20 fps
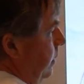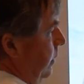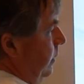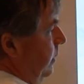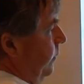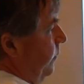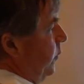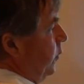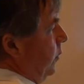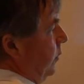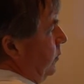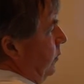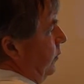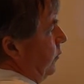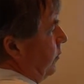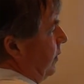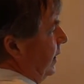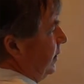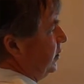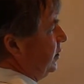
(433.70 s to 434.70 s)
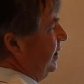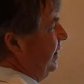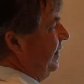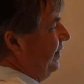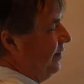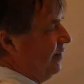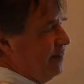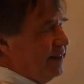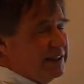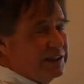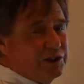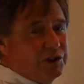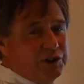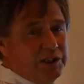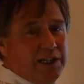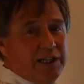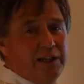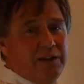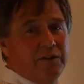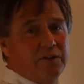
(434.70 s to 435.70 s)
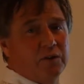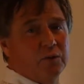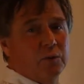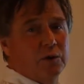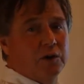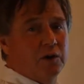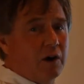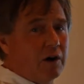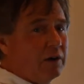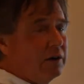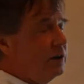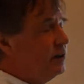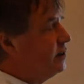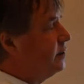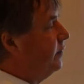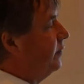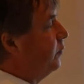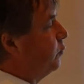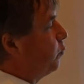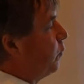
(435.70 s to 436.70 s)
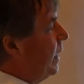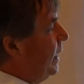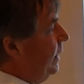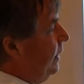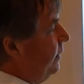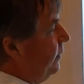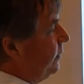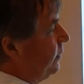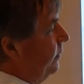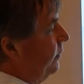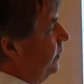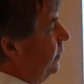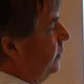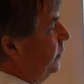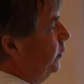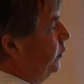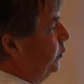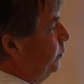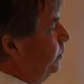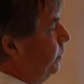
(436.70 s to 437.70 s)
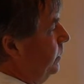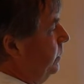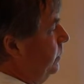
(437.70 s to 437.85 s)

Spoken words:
in the vertical direction, is 6 G's regardless of the radius of the loop.